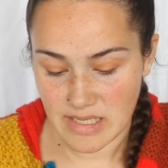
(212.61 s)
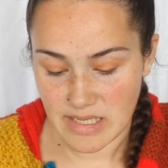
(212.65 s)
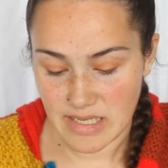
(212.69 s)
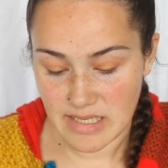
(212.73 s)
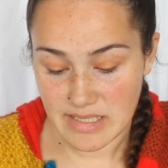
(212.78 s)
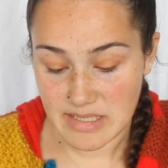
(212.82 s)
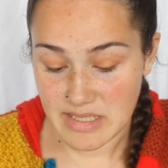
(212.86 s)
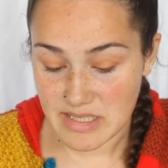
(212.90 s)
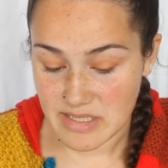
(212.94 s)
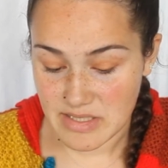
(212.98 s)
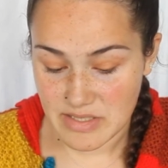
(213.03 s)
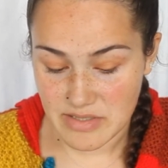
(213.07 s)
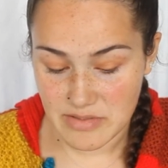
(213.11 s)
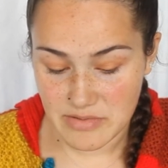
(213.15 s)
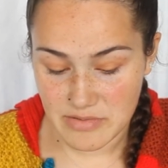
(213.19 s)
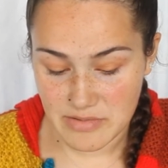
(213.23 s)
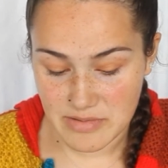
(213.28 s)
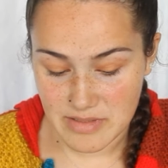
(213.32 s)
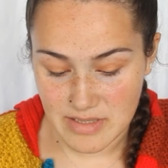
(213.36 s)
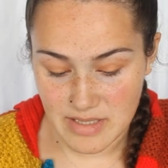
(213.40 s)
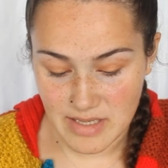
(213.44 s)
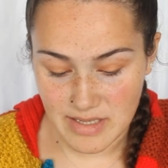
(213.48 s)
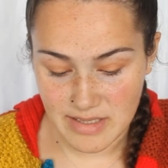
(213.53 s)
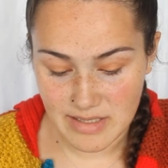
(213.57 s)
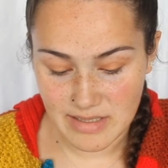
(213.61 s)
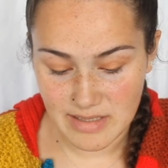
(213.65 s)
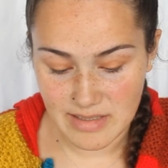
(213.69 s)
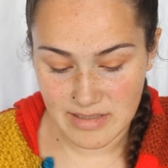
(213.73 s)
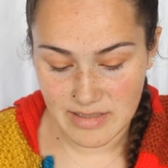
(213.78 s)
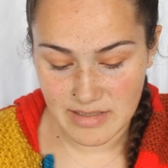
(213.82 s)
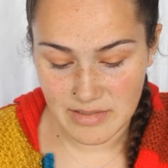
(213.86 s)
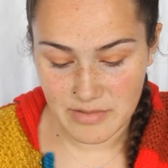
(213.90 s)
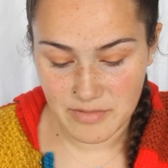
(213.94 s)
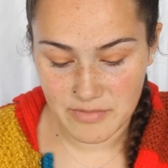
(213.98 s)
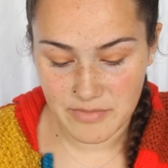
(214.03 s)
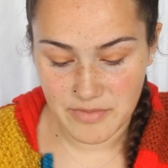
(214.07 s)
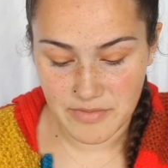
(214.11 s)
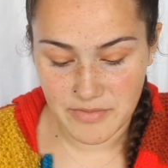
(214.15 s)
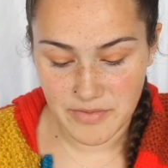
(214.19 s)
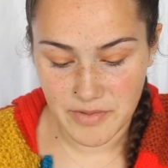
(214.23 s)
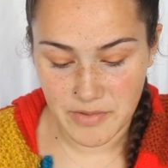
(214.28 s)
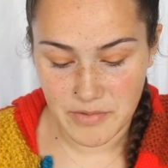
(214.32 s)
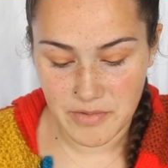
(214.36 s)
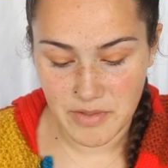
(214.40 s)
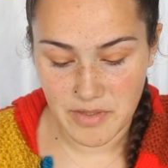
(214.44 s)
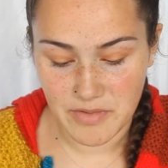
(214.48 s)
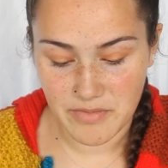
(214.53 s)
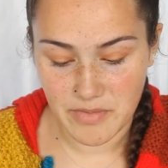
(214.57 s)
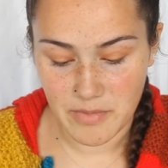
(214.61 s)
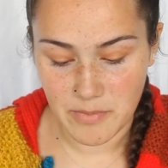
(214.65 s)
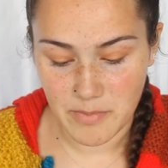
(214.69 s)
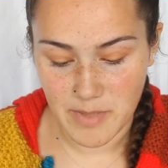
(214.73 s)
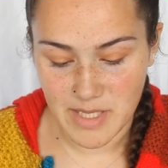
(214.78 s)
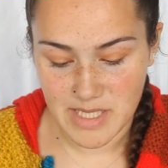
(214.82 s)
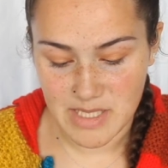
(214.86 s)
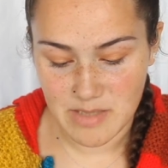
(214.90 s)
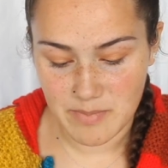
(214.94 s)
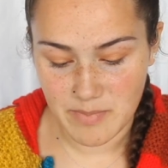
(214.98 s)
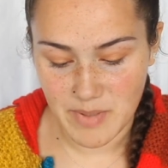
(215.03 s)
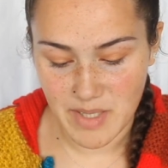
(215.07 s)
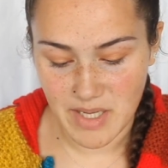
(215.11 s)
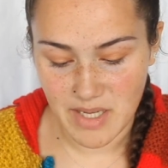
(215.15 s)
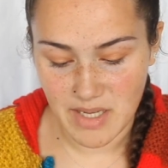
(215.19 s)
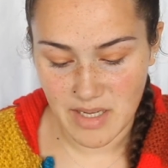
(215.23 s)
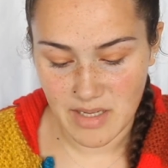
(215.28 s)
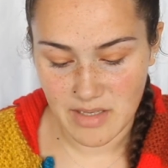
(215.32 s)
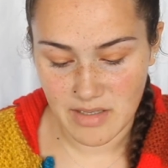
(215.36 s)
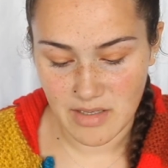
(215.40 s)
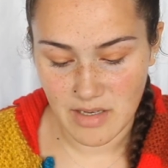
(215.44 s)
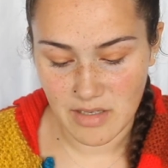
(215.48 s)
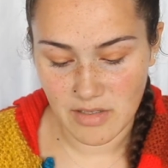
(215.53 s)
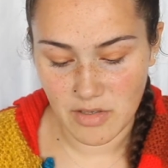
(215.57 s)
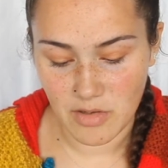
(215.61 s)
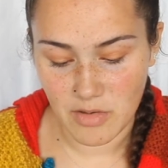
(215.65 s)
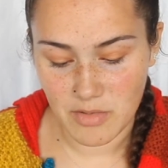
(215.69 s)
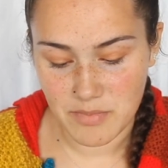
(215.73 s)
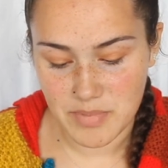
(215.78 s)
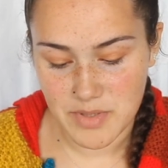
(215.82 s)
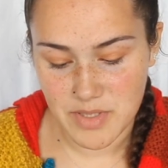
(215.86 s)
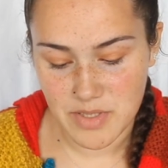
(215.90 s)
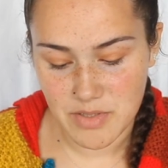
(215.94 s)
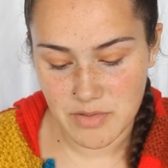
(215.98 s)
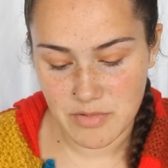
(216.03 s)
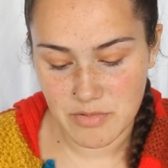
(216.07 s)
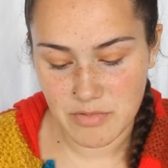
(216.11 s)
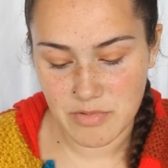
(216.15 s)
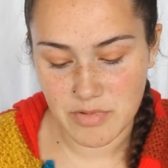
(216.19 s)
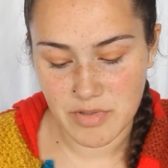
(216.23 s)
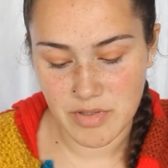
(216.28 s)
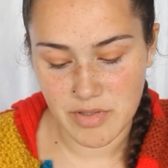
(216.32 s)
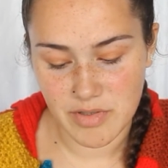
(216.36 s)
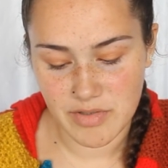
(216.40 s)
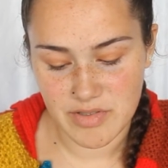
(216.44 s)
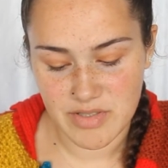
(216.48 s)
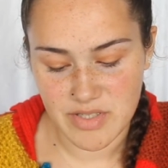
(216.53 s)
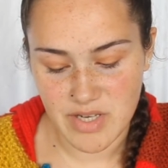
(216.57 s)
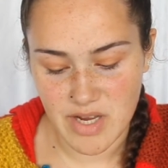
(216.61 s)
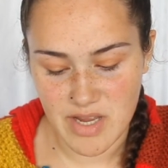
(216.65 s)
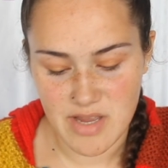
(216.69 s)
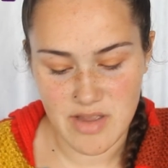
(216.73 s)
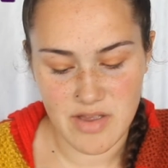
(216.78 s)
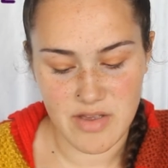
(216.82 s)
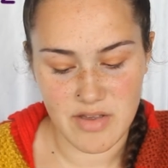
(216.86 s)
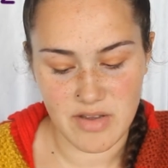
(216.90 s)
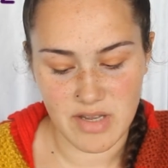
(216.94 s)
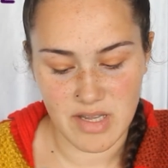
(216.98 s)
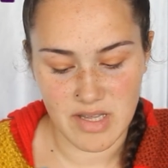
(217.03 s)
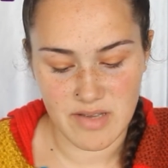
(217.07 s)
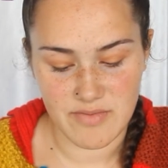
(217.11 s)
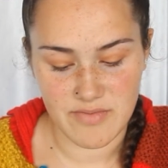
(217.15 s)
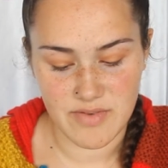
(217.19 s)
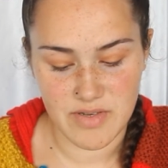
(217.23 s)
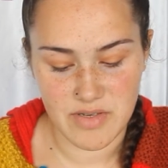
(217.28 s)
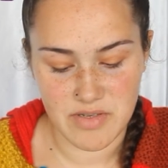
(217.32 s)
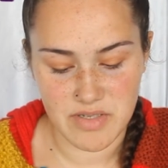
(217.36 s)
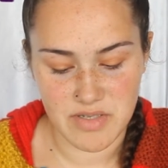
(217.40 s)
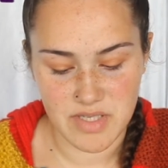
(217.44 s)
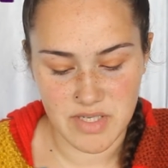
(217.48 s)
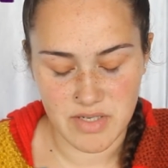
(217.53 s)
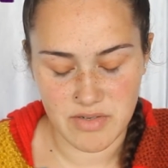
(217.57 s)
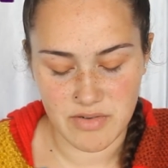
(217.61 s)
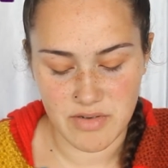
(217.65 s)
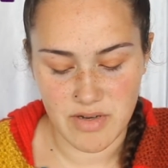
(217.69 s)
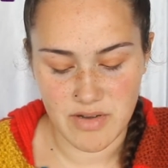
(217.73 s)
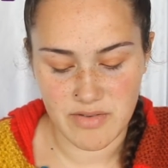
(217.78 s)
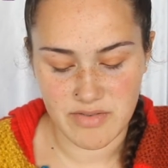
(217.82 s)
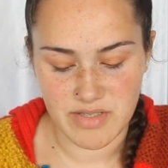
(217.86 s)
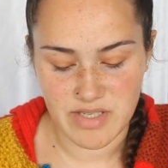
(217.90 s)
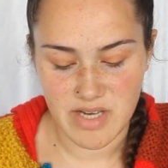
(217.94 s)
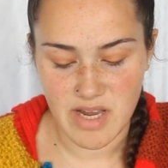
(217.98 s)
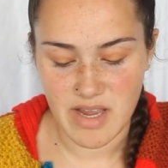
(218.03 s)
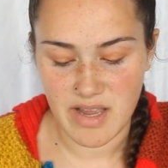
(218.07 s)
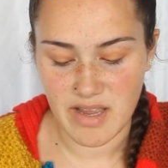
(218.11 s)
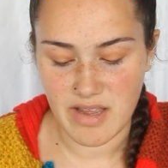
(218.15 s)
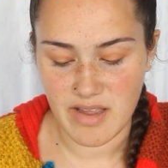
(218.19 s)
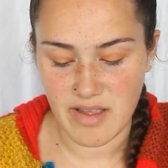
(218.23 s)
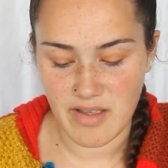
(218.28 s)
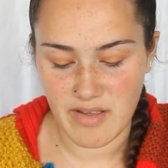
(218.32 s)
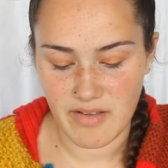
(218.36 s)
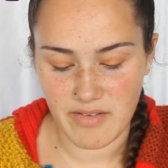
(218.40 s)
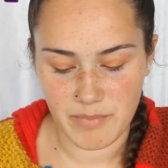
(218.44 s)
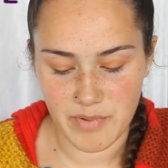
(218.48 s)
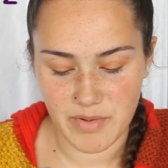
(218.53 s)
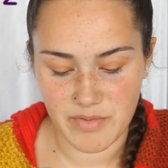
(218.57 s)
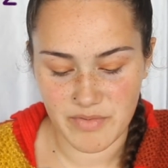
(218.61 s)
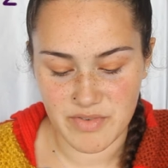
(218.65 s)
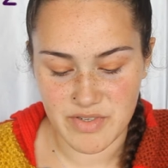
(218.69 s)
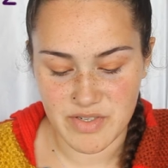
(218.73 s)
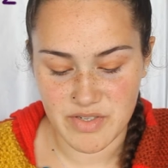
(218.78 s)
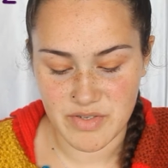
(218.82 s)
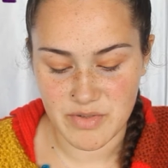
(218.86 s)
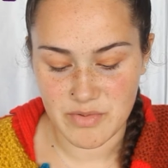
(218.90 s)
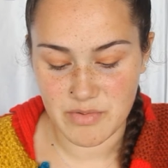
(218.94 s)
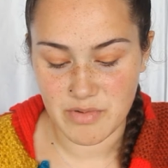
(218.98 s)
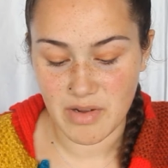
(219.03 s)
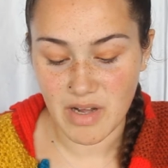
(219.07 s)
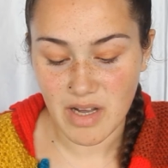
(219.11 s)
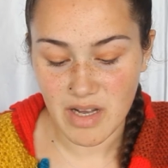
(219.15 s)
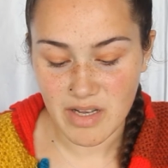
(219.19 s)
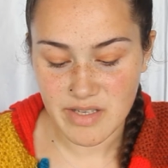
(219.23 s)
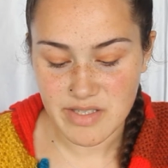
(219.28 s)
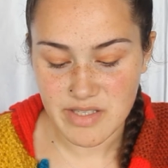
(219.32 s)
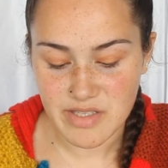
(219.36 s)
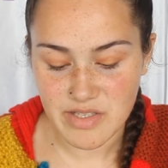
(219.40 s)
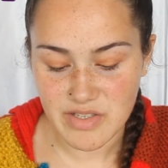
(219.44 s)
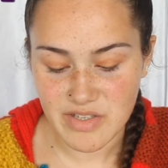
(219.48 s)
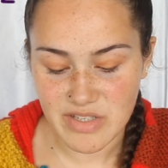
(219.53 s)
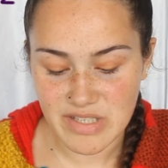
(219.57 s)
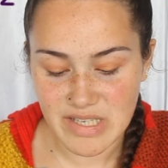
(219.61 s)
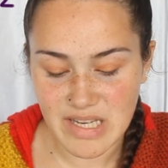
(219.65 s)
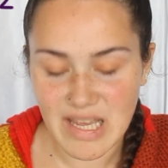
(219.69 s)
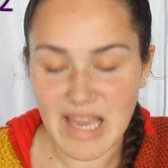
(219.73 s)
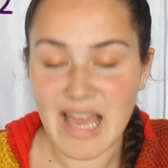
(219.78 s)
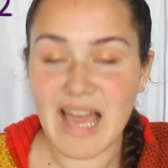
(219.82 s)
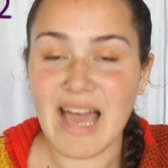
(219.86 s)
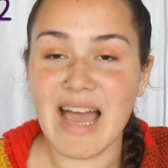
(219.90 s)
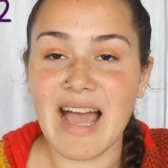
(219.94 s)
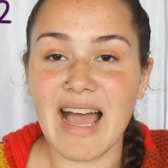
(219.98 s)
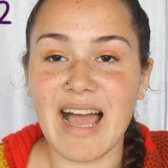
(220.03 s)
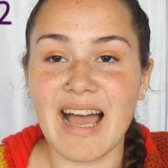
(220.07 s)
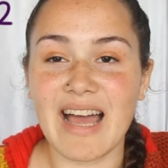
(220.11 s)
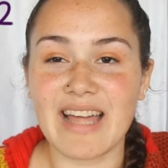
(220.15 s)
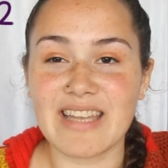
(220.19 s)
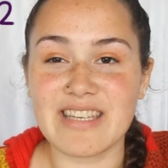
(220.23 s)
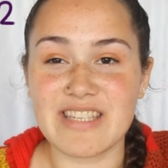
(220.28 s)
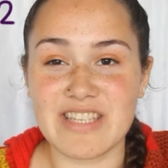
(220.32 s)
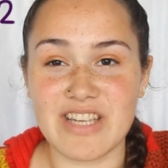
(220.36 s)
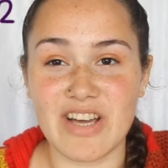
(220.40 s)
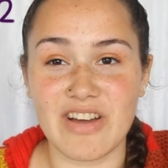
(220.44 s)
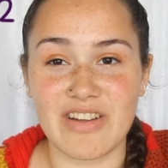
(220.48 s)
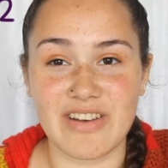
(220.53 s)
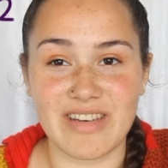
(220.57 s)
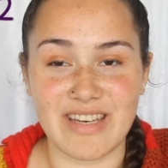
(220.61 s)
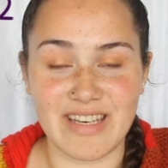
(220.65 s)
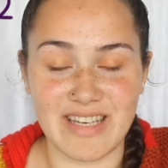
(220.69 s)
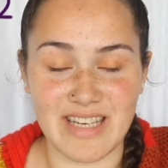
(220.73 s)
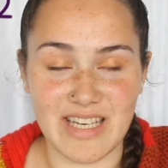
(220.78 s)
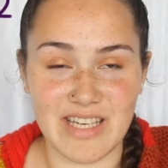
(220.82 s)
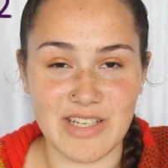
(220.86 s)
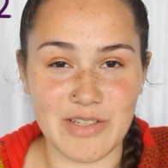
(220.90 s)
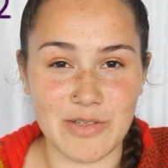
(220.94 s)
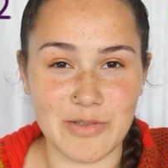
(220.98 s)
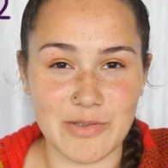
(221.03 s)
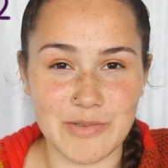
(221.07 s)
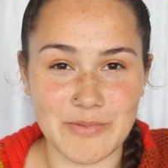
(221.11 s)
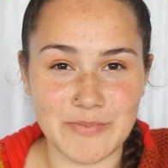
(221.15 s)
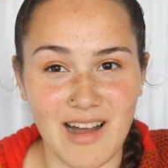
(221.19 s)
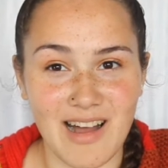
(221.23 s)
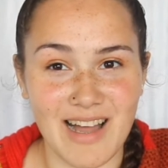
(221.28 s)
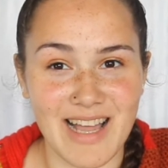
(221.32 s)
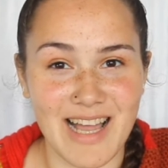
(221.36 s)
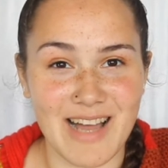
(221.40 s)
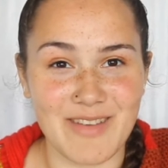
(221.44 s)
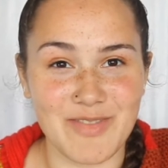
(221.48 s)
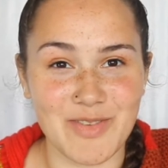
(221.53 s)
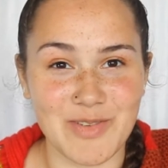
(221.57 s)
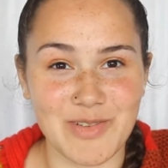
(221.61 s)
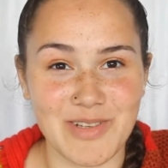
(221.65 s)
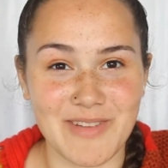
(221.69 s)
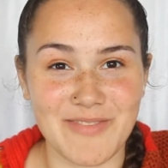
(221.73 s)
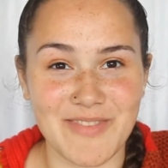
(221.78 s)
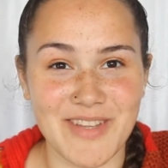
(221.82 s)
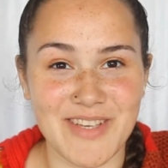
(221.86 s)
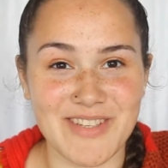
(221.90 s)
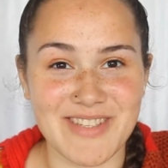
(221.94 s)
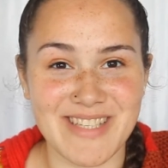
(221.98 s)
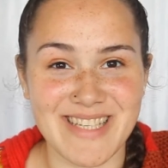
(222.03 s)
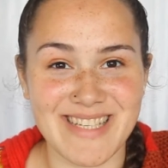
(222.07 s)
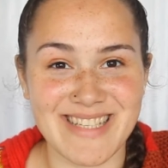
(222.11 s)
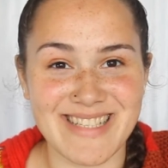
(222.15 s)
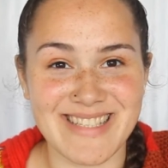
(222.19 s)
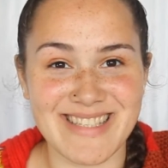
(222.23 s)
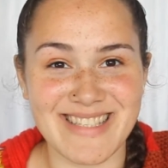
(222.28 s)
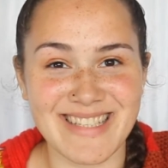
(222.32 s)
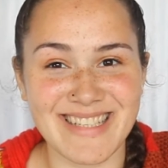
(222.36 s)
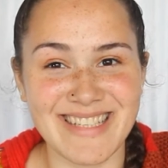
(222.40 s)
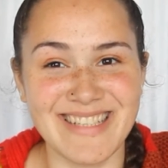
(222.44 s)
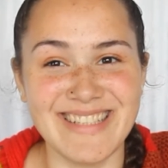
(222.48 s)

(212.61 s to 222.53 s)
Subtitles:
additional circular needle for fold over waistband, an optional crochet hook if you use crochet, provisional cast on, and darning needle. I have all of those things.